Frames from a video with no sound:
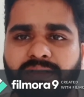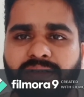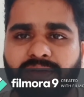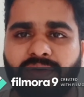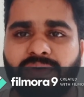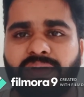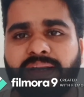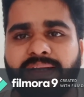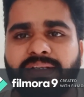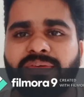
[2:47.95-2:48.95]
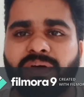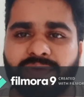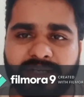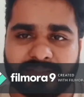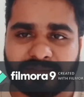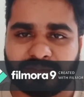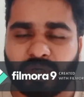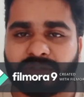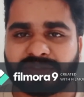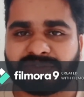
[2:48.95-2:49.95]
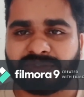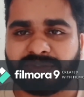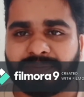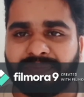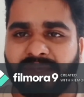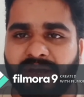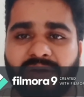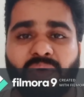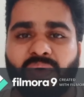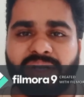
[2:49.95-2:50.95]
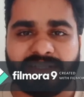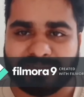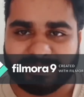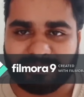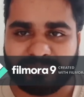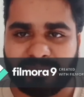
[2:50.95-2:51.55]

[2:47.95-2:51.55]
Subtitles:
or laid the foundation stones for colonialism.